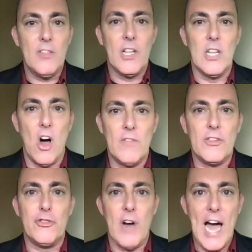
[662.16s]
the law of
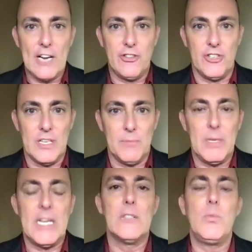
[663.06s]
attraction,
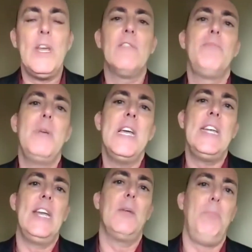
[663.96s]
because we have been
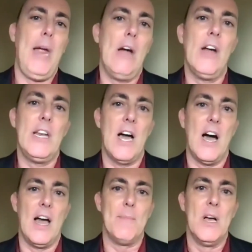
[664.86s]
in a
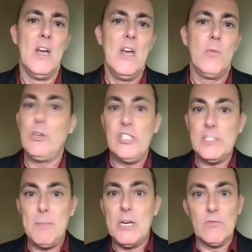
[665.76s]
paradigm, which has
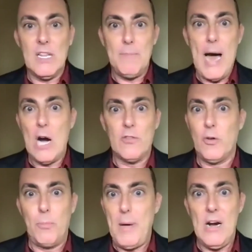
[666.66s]
been a really
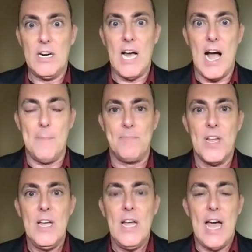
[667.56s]
powerful paradigm.
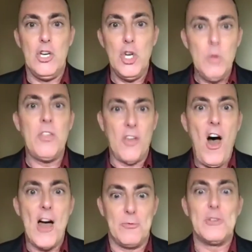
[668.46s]
And New
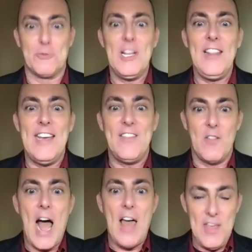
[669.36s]
Thought was really,
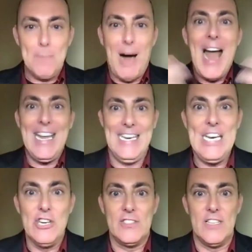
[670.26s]
I think,
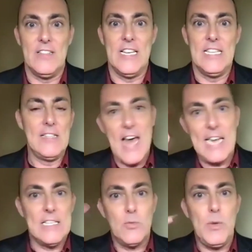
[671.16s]
pioneers in this. And
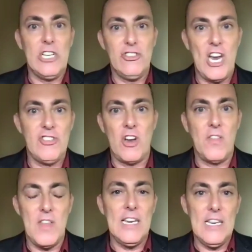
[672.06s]
that is, we can change our
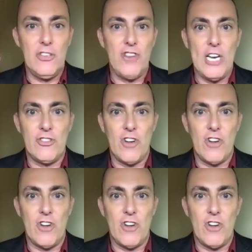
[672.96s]
thinking and change our